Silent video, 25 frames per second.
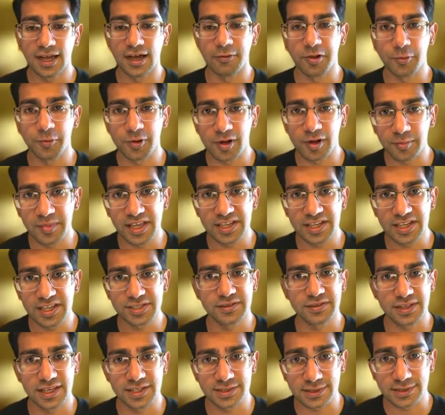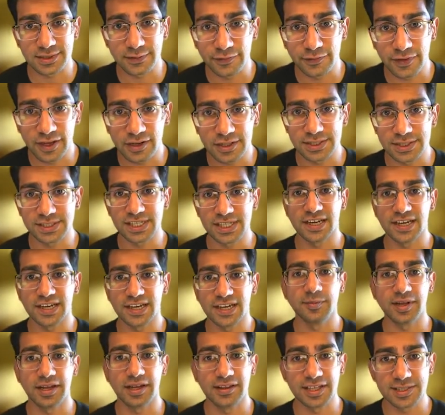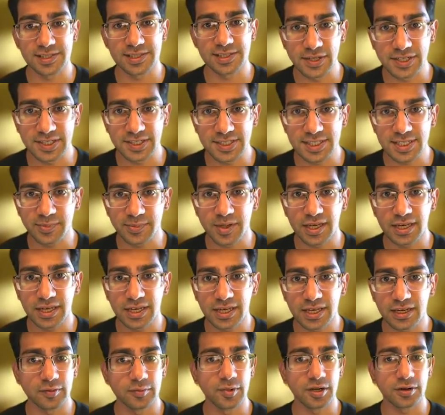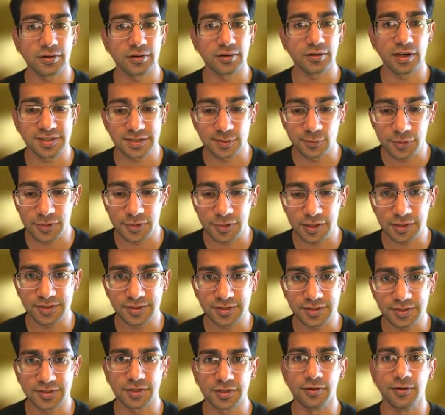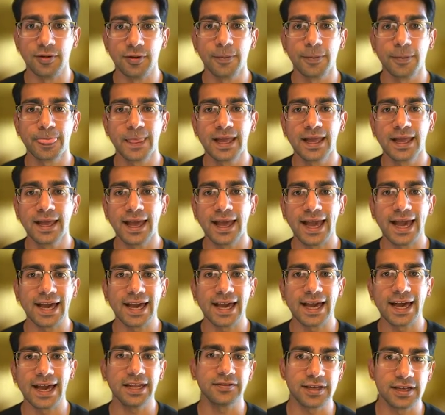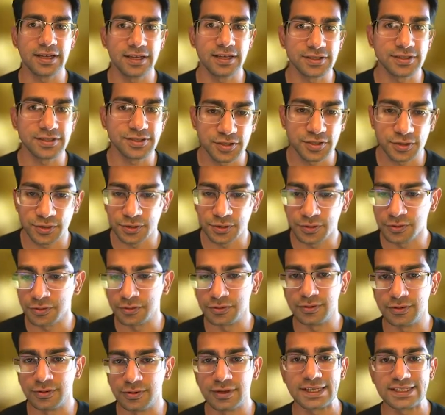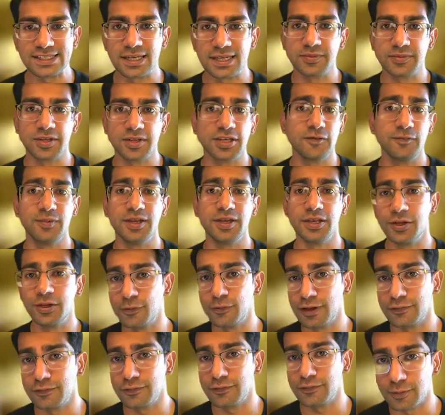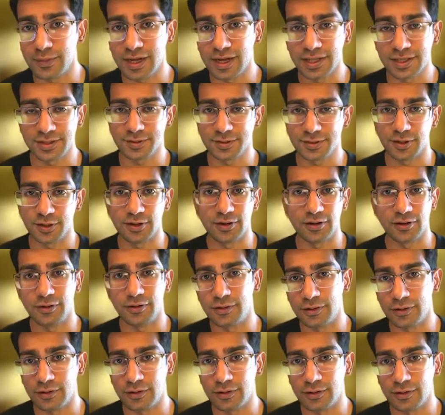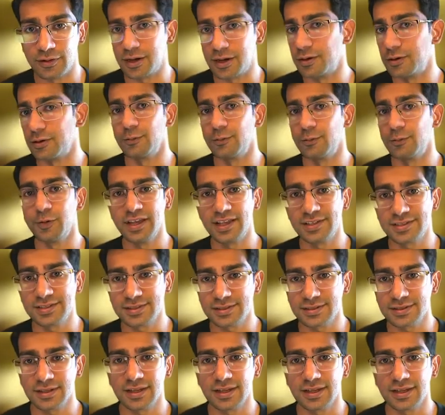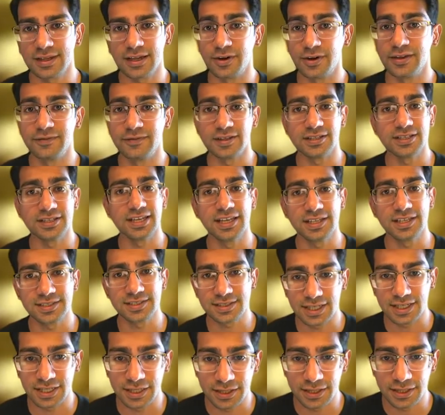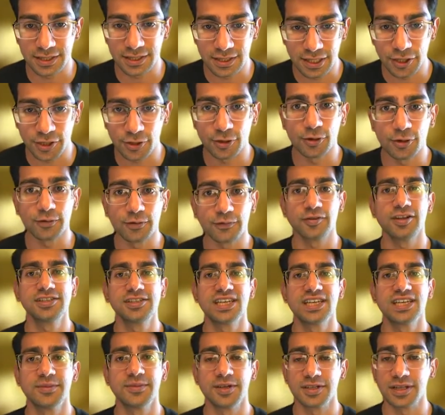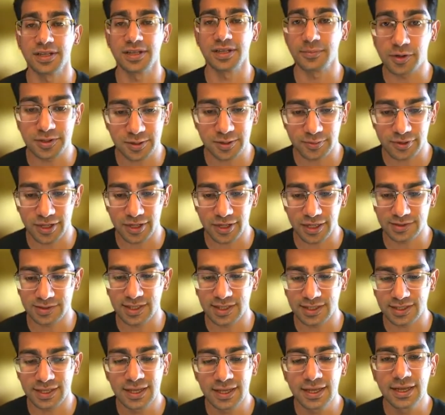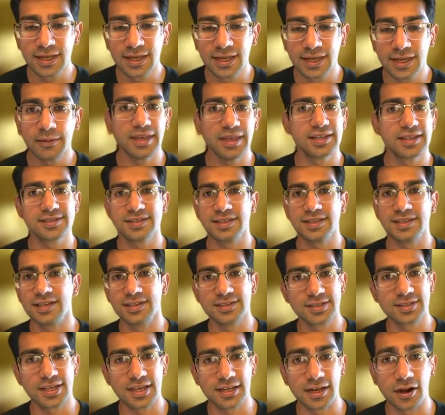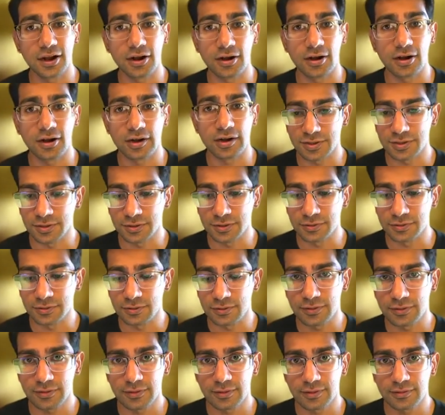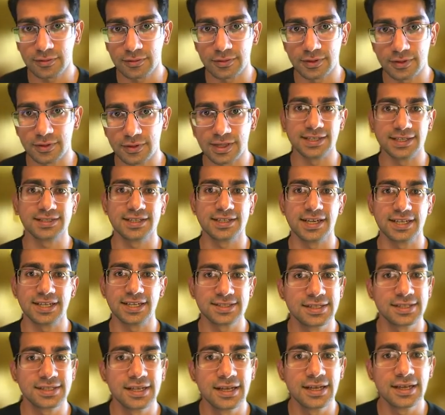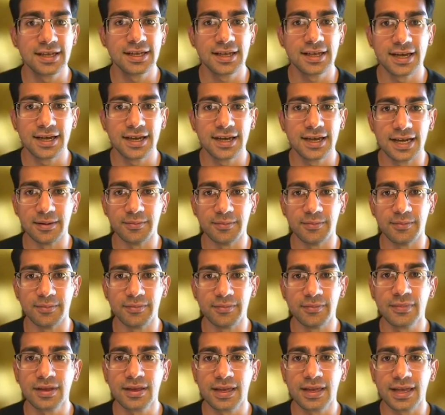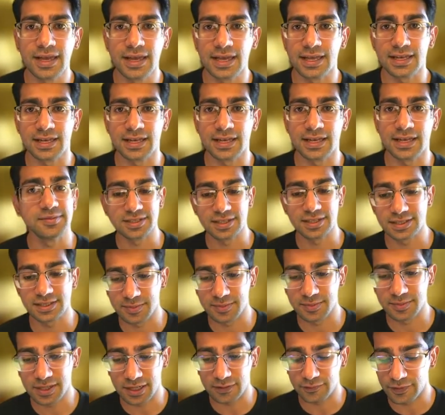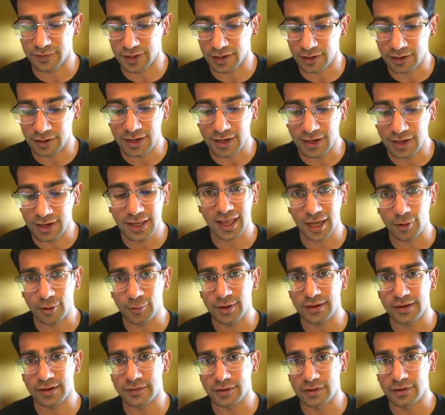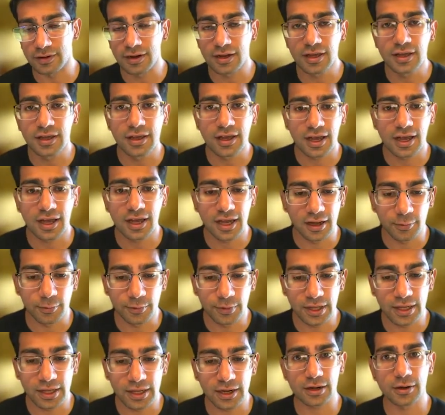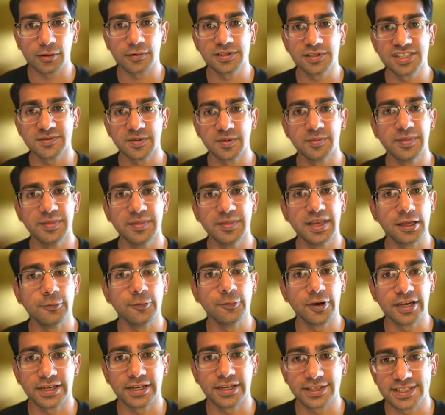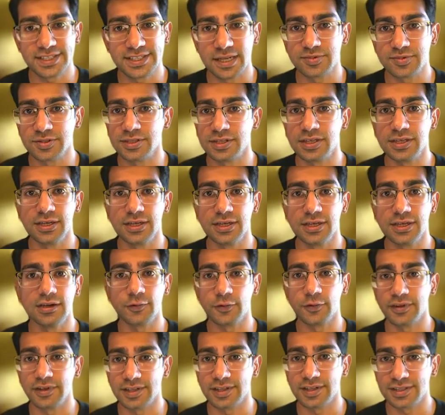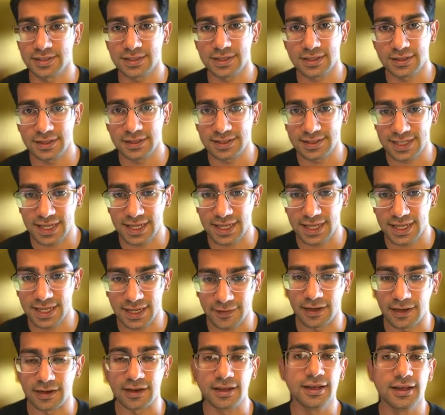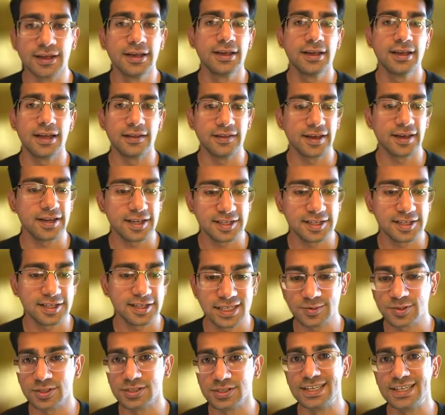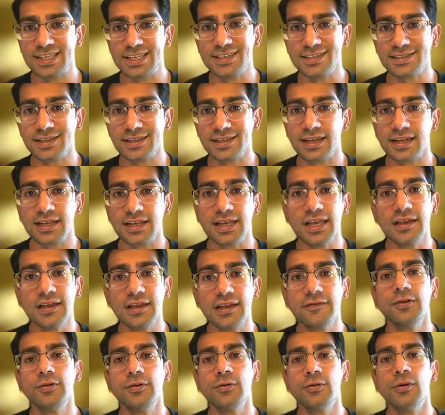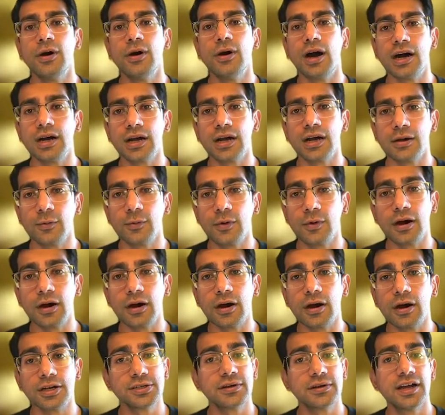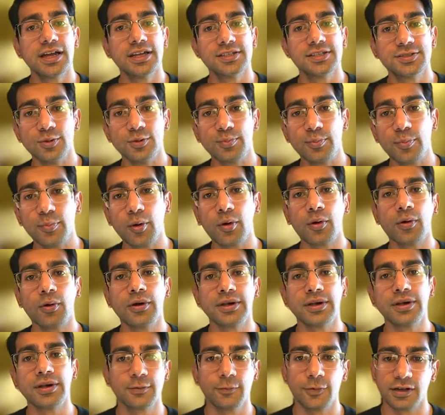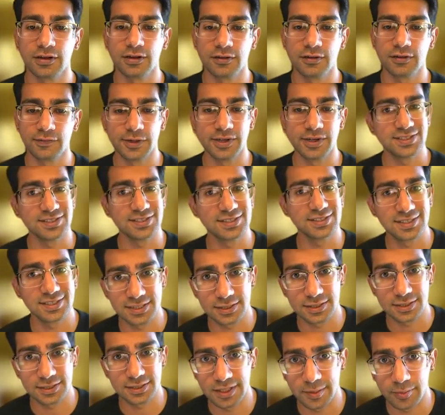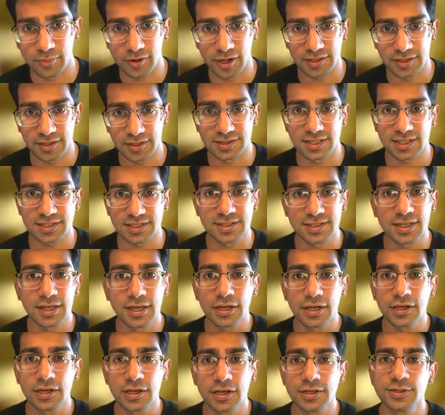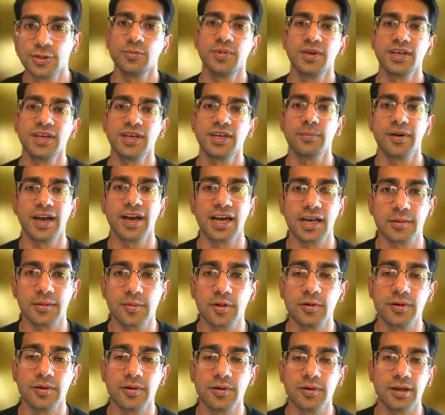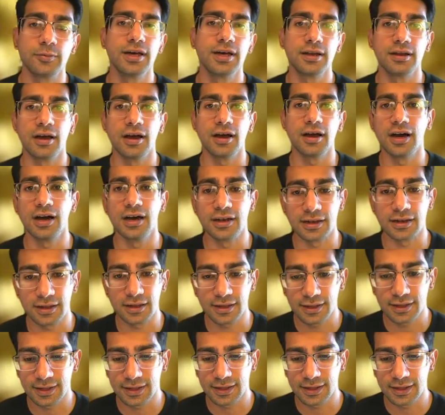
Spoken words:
We want to make sure things are fair to everybody that's participating from across the world. So adding things to something you've been doing for months or weeks or even days in your own free time on a personal project makes things kind of hard to really assess and keeps things a bit unfair. However, we are going to be making one exception here for this hackathon. And that exception is that if you are trying to port one of your existing Solidity projects to be compatible and run on